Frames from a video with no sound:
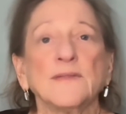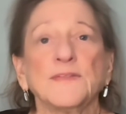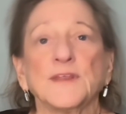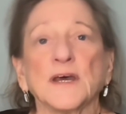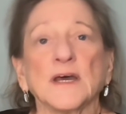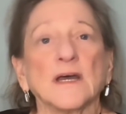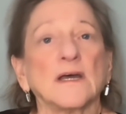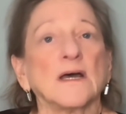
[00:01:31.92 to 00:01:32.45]

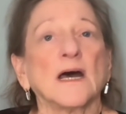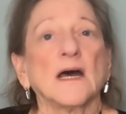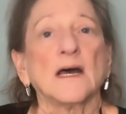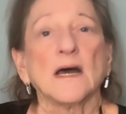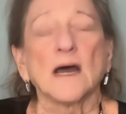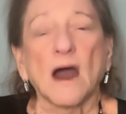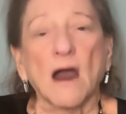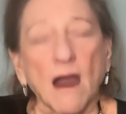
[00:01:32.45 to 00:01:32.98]
the
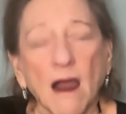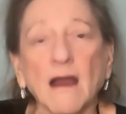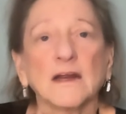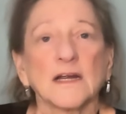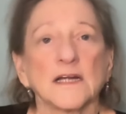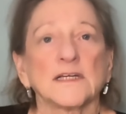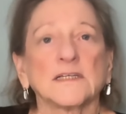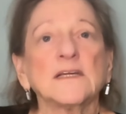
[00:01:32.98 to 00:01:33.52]

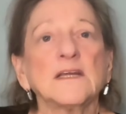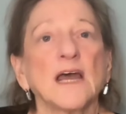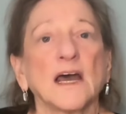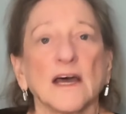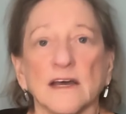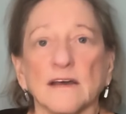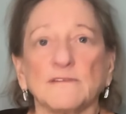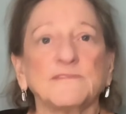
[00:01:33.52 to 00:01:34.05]
horror
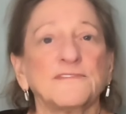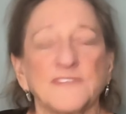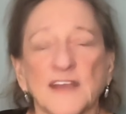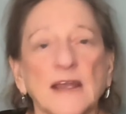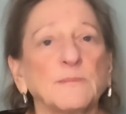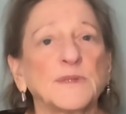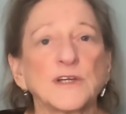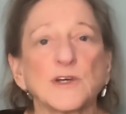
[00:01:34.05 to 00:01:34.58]
of
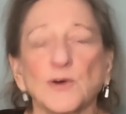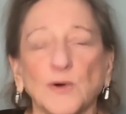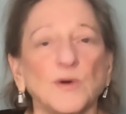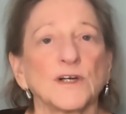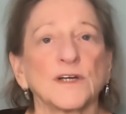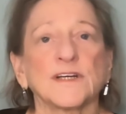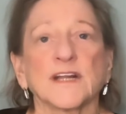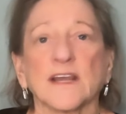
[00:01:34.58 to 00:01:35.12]
family
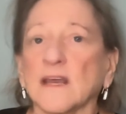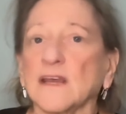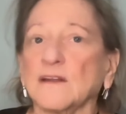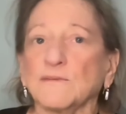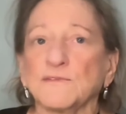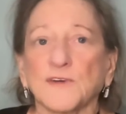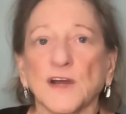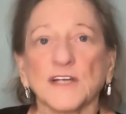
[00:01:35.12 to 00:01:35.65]
court
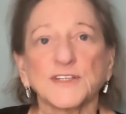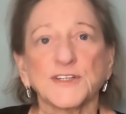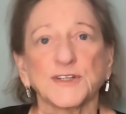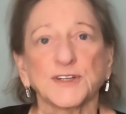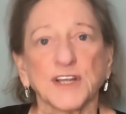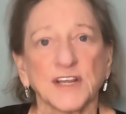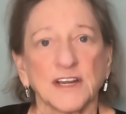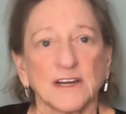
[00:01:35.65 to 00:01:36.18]
and
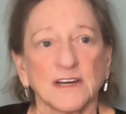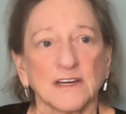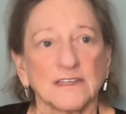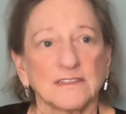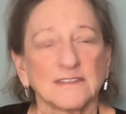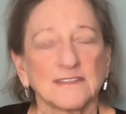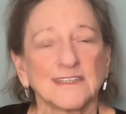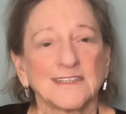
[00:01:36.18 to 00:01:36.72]
foster care.
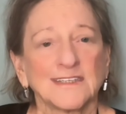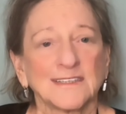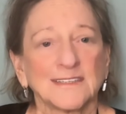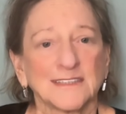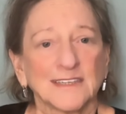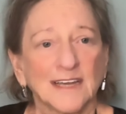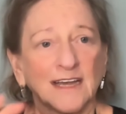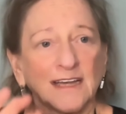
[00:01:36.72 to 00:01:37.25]

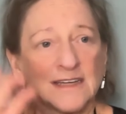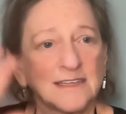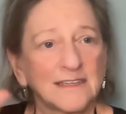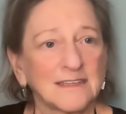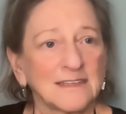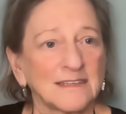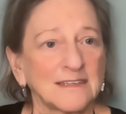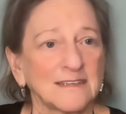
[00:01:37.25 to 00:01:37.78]

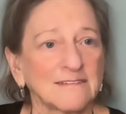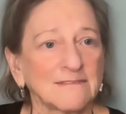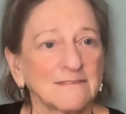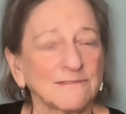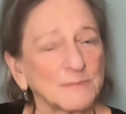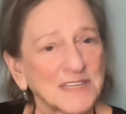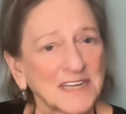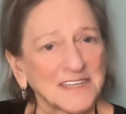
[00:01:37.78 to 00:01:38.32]
Connie
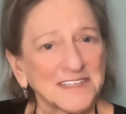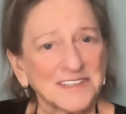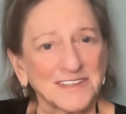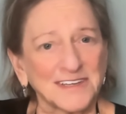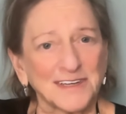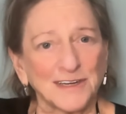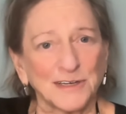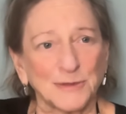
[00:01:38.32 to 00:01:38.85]
from
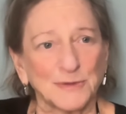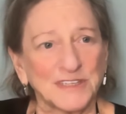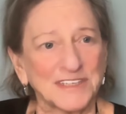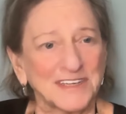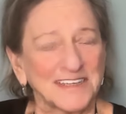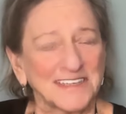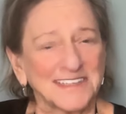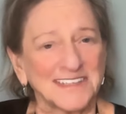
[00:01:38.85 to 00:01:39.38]
Tennessee, are you in
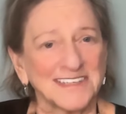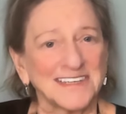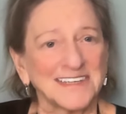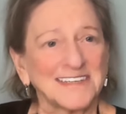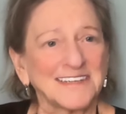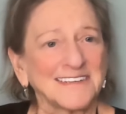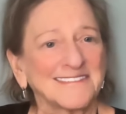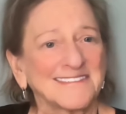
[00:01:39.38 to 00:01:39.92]
Tennessee?